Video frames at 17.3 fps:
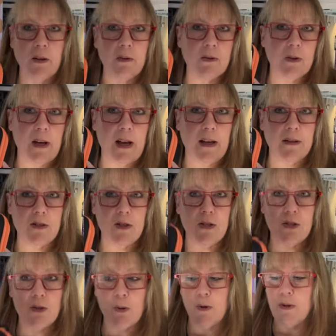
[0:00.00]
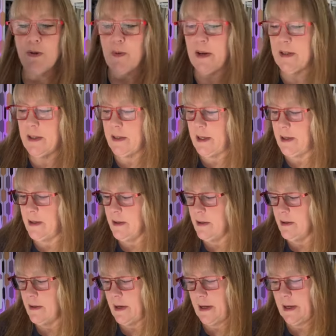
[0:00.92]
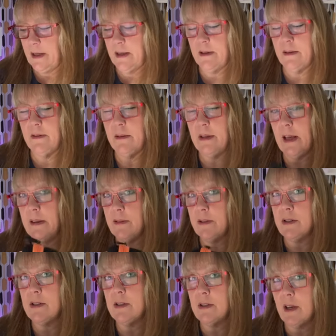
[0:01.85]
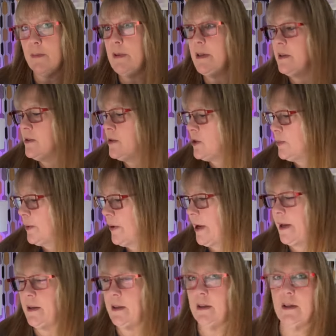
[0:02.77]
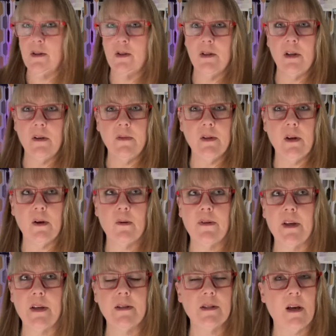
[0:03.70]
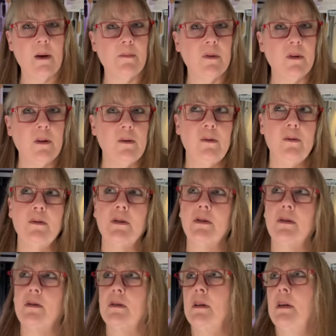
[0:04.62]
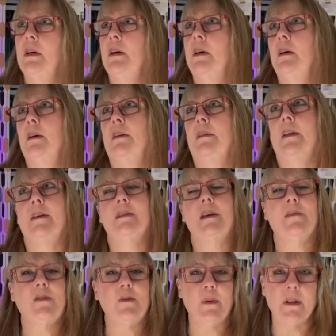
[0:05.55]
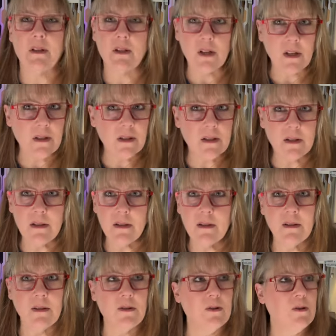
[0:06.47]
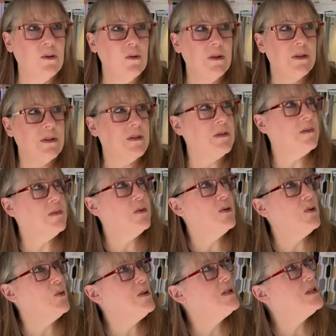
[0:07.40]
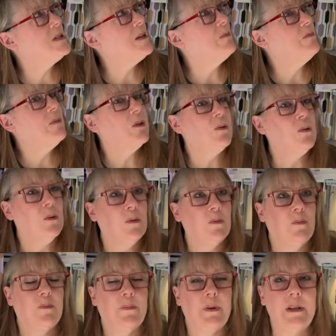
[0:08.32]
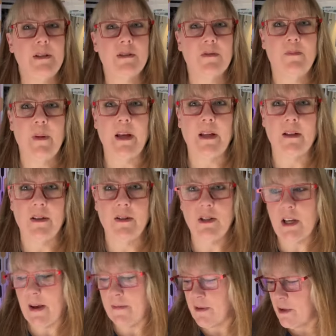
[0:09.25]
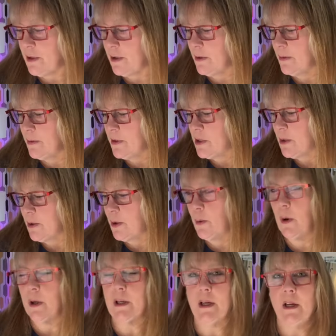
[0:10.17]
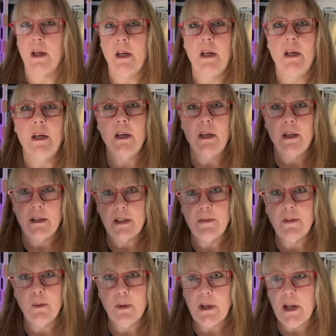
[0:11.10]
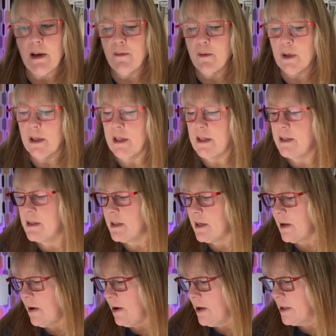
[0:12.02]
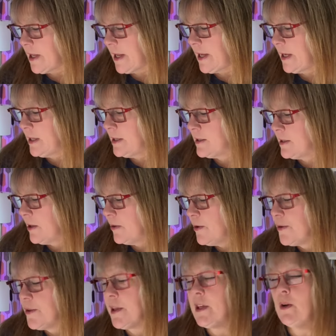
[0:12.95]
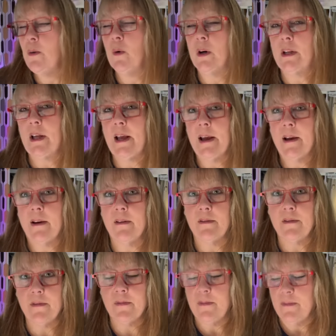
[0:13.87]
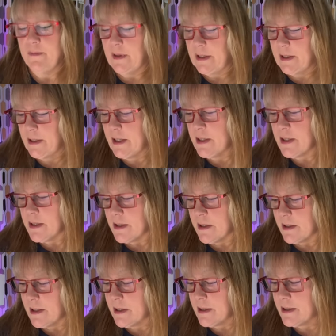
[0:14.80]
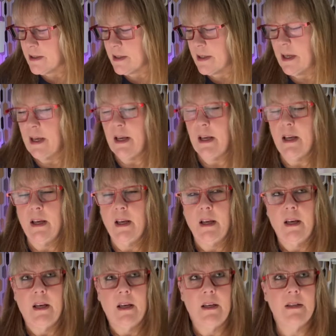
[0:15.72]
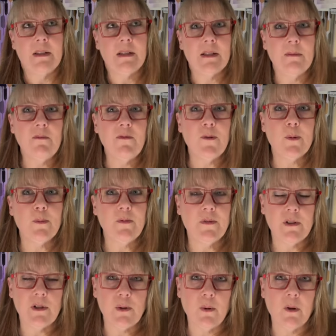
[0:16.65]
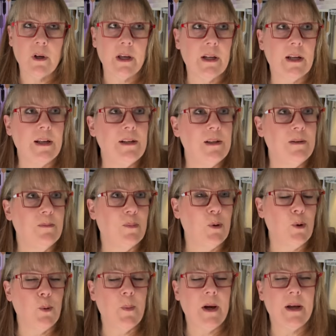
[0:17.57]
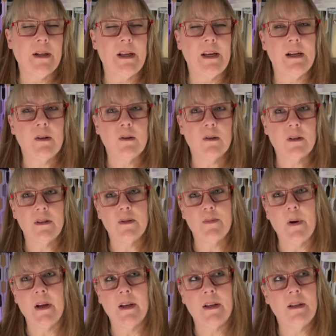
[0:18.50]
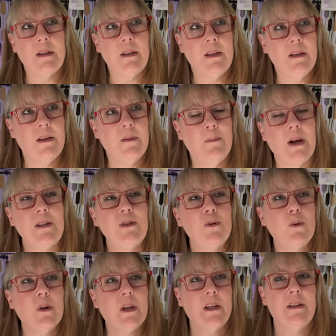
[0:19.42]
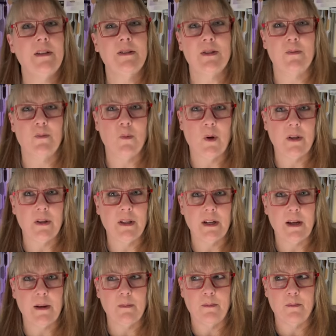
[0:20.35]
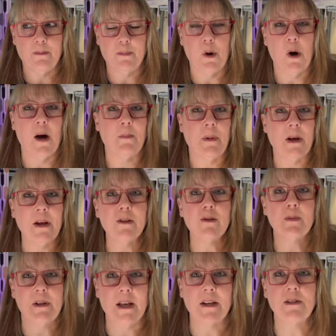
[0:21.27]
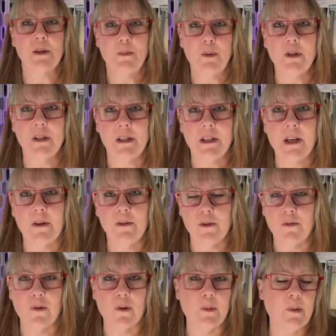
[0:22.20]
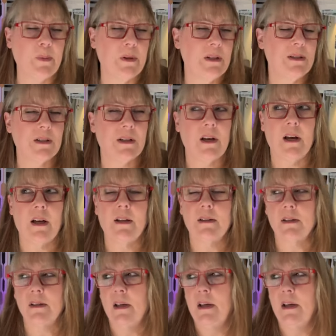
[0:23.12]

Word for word: so yeah, it just stores right in here. And yeah, this has come in super handy because you never know, things come loose, things have to be adjusted. You know, you're always, there's always some little piece of maintenance you have to do. so you want to, definitely want to have one of these in, on hand. Another thing you want to have in addition to this is some form of a toolkit. I didn't pull mine out because mine, my toolkit isn't one that I bought. My husband actually put it together for me, but it's got,